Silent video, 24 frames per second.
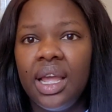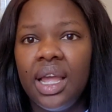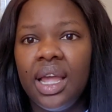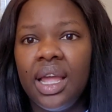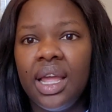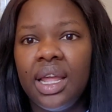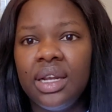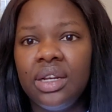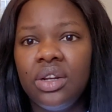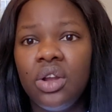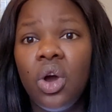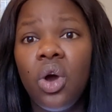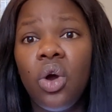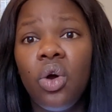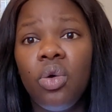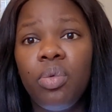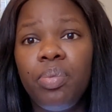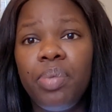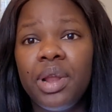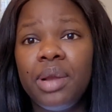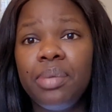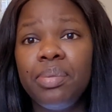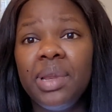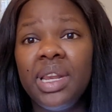and
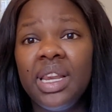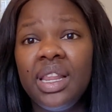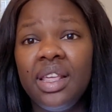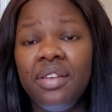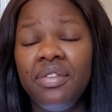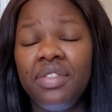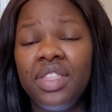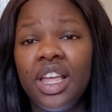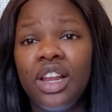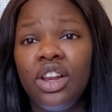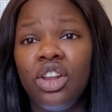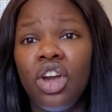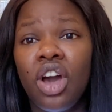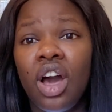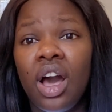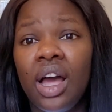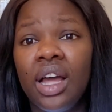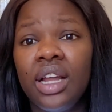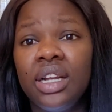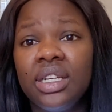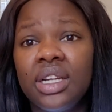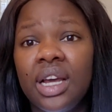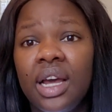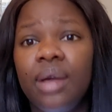hope and believe that
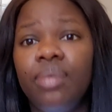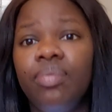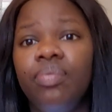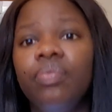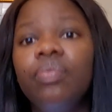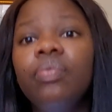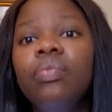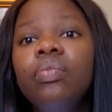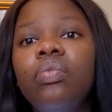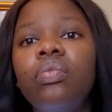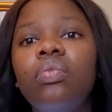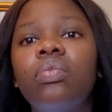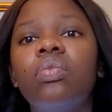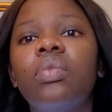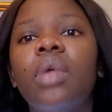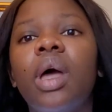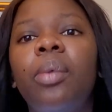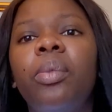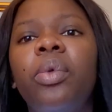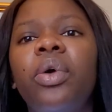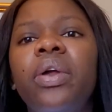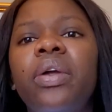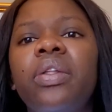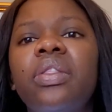God, um,
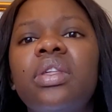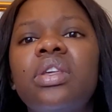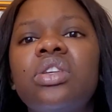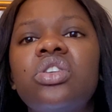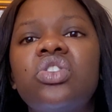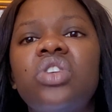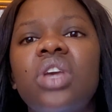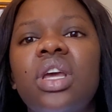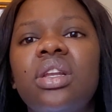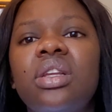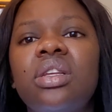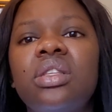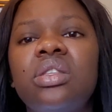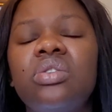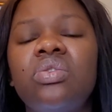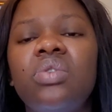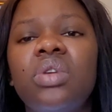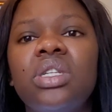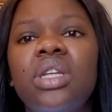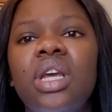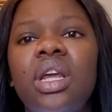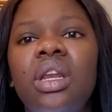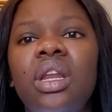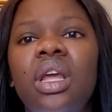I'm wearing this shirt, it's
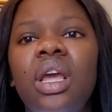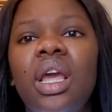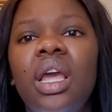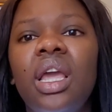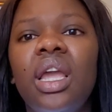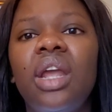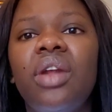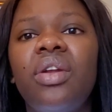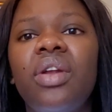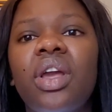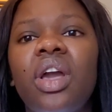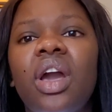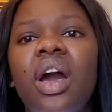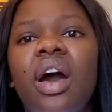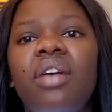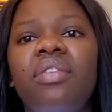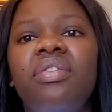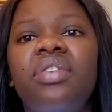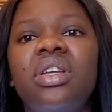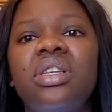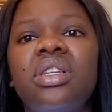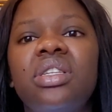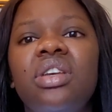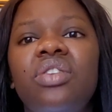written, He
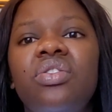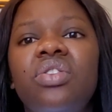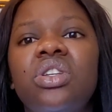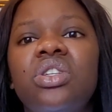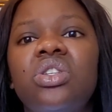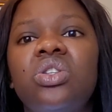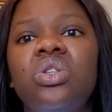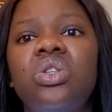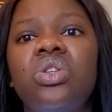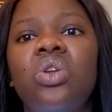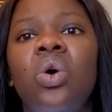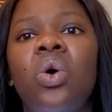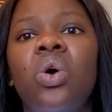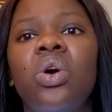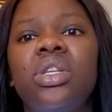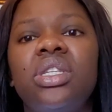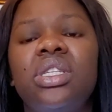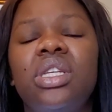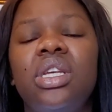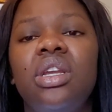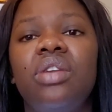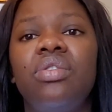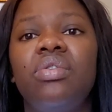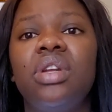recovers, He
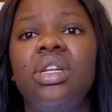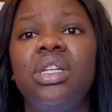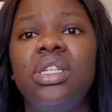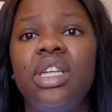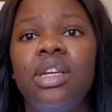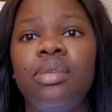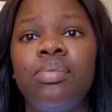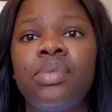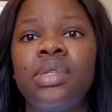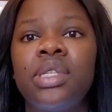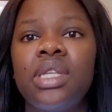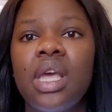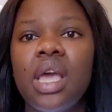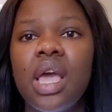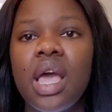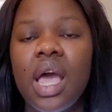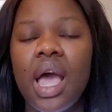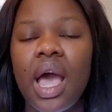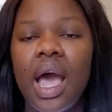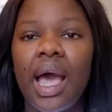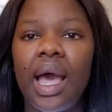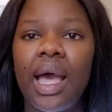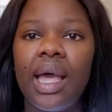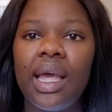restores, He redeems.
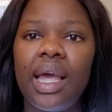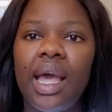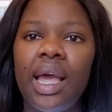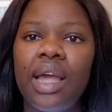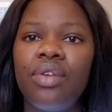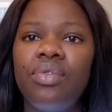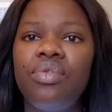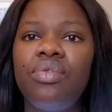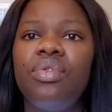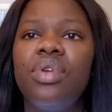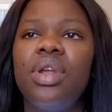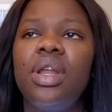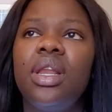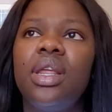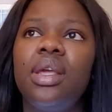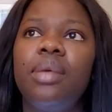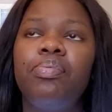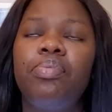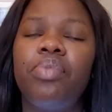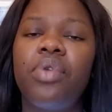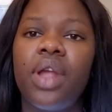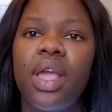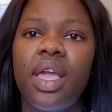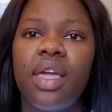I, I
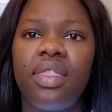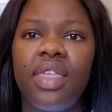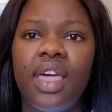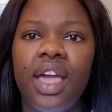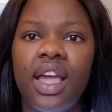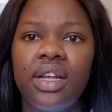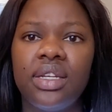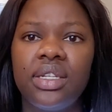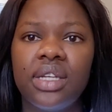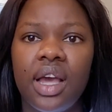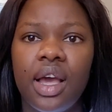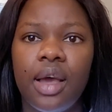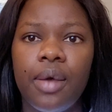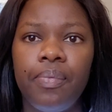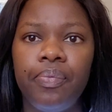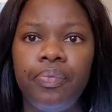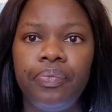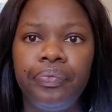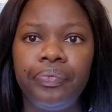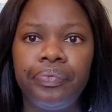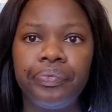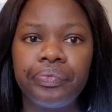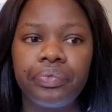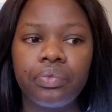really pray that
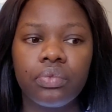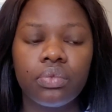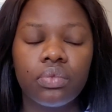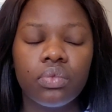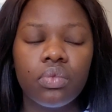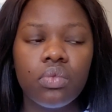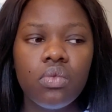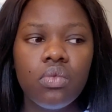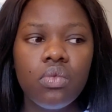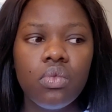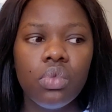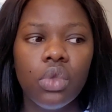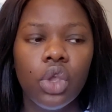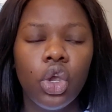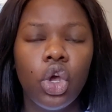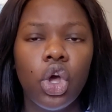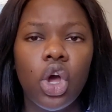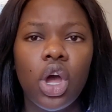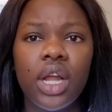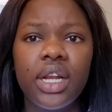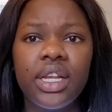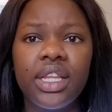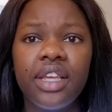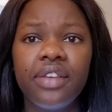um,
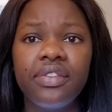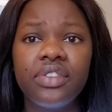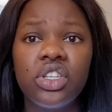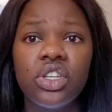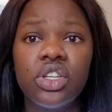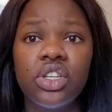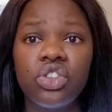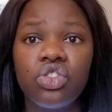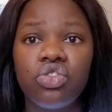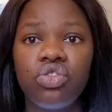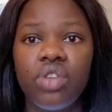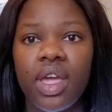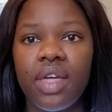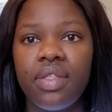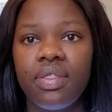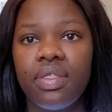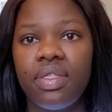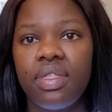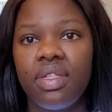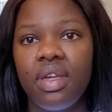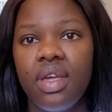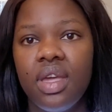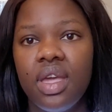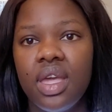God gives her
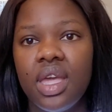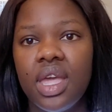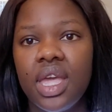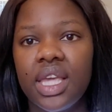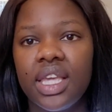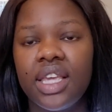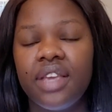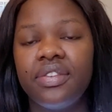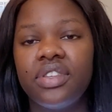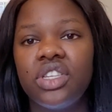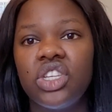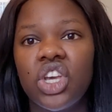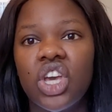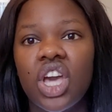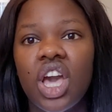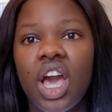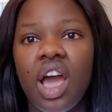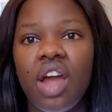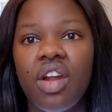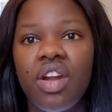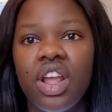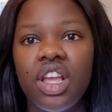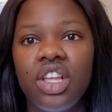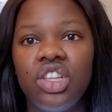strength, gives her
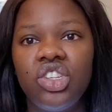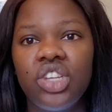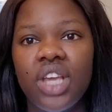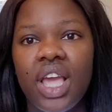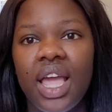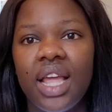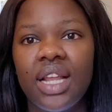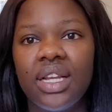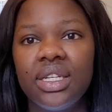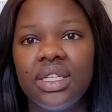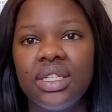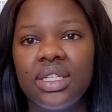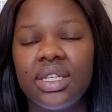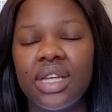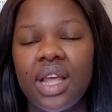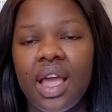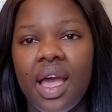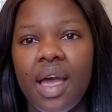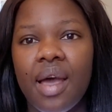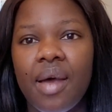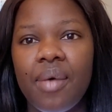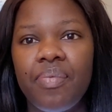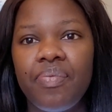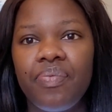courage, and
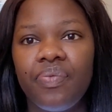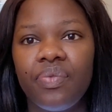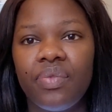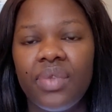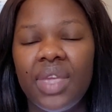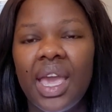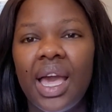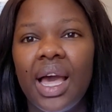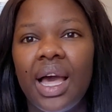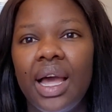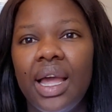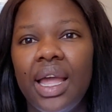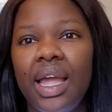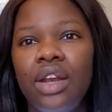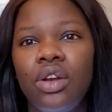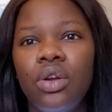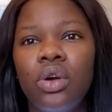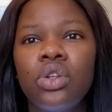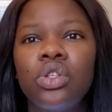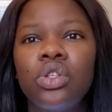um, yeah, and